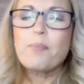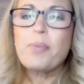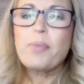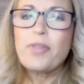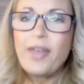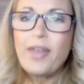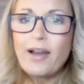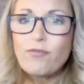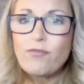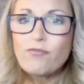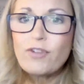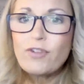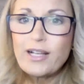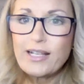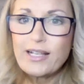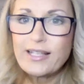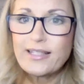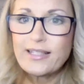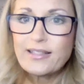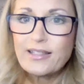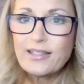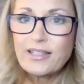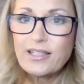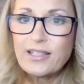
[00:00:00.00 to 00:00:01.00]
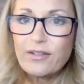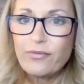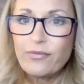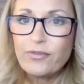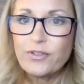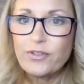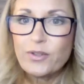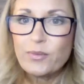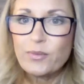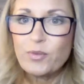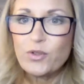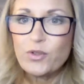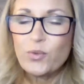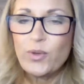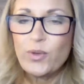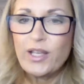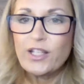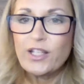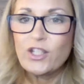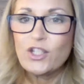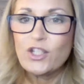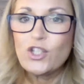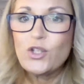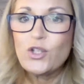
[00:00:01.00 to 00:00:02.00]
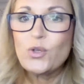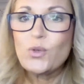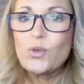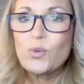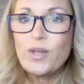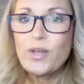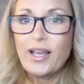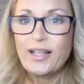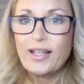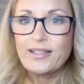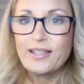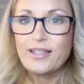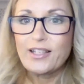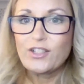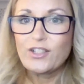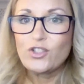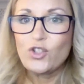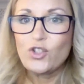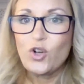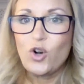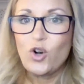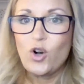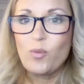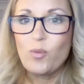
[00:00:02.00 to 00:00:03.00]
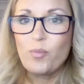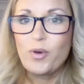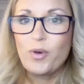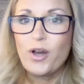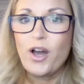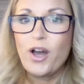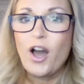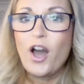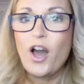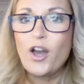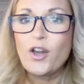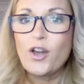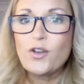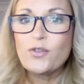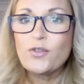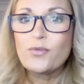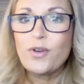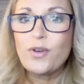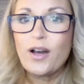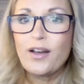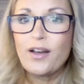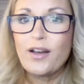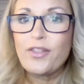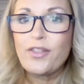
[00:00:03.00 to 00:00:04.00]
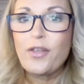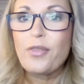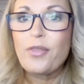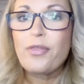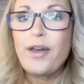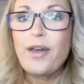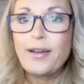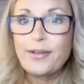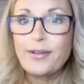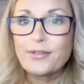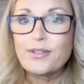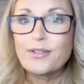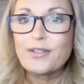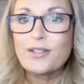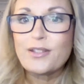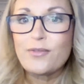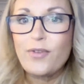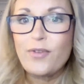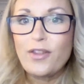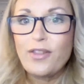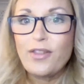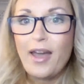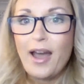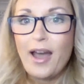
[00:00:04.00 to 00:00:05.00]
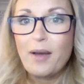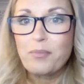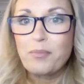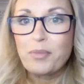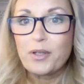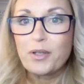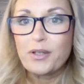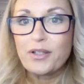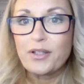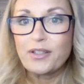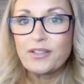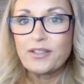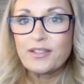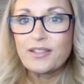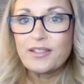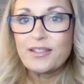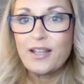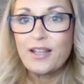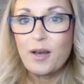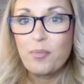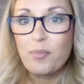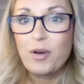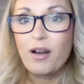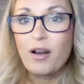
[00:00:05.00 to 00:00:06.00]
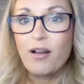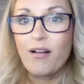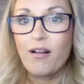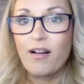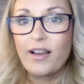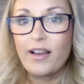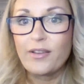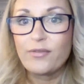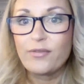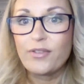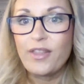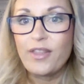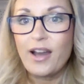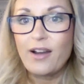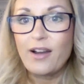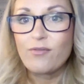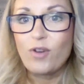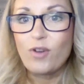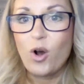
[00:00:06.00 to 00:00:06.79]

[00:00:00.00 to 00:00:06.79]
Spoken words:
But that really is the difference between you getting a job over the thousands of other applicants that apply for that